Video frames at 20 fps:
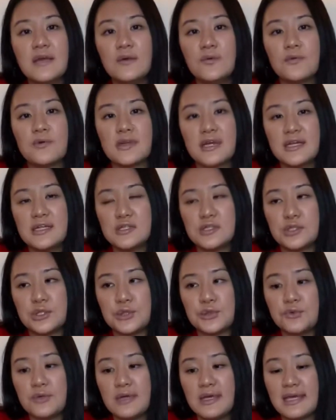what I
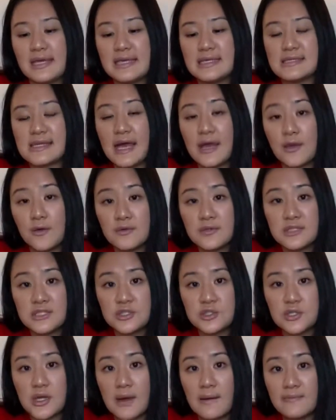do is I only
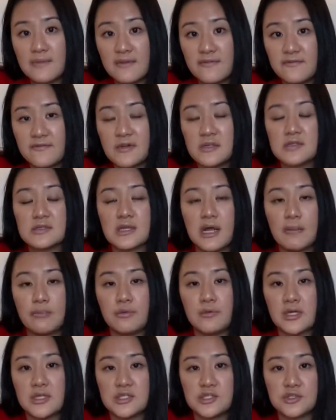strum the first
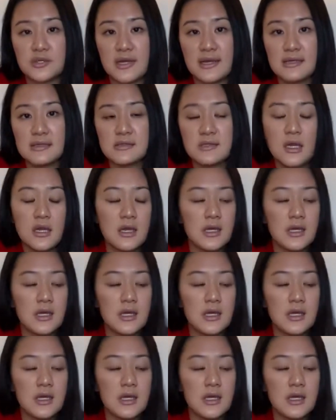couple of strings.